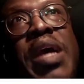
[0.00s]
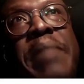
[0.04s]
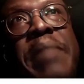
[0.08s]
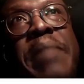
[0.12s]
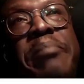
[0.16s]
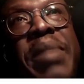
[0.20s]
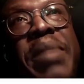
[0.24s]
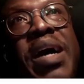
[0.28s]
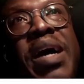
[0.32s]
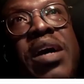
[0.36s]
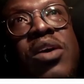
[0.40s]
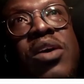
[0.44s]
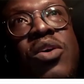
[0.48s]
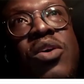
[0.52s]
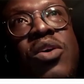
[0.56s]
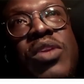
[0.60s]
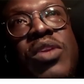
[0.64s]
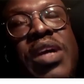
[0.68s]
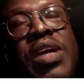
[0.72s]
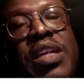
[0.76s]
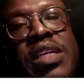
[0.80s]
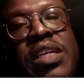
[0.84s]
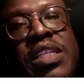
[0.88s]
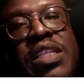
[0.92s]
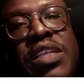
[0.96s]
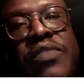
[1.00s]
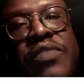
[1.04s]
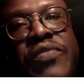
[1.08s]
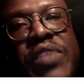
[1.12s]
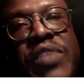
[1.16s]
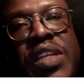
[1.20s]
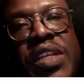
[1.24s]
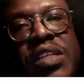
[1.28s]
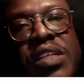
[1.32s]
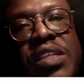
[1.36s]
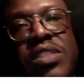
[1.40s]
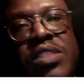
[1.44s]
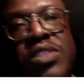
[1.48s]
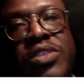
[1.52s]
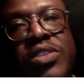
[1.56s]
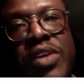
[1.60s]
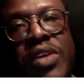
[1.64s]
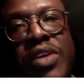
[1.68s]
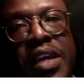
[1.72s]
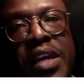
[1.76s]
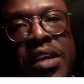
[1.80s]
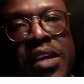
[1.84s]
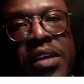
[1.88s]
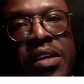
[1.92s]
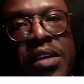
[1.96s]
embark on an indefinite
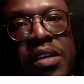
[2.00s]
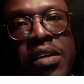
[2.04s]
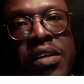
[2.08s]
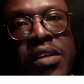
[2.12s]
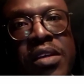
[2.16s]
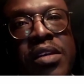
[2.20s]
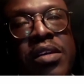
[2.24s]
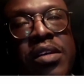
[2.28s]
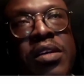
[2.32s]
strike.